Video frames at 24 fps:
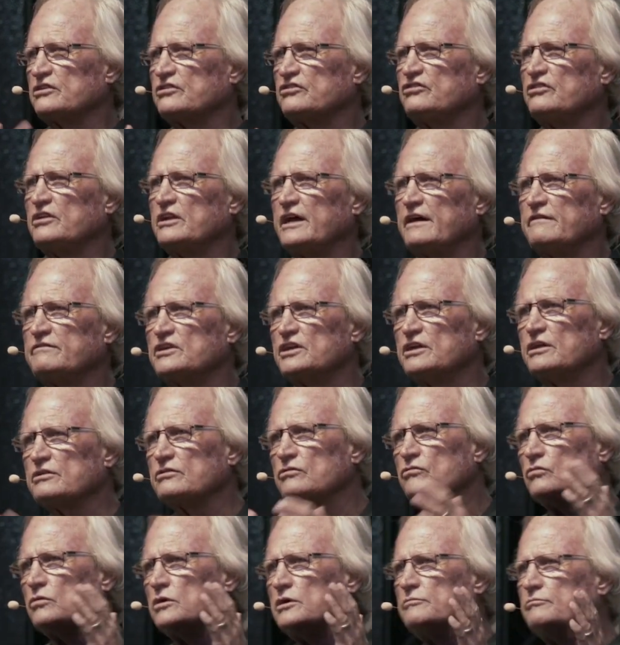She'd have another
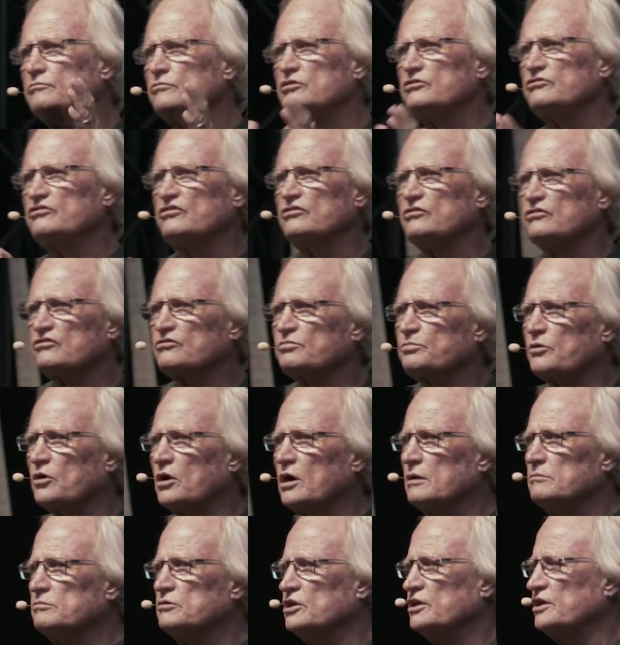one when she's
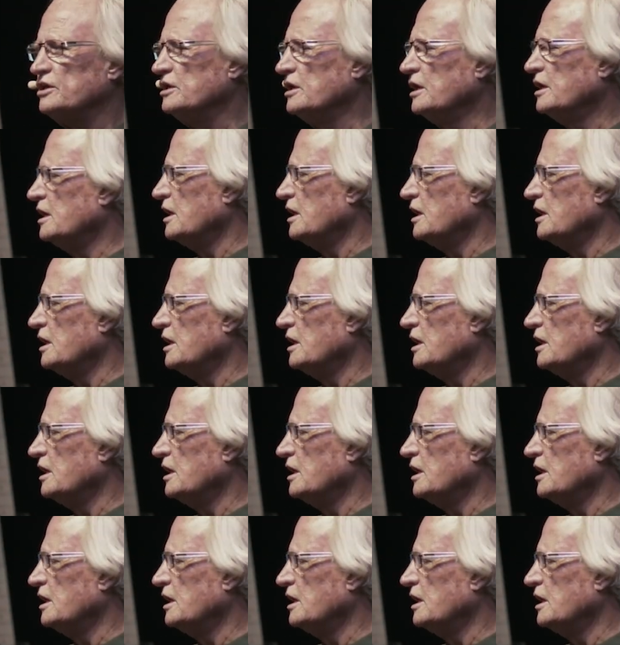probably,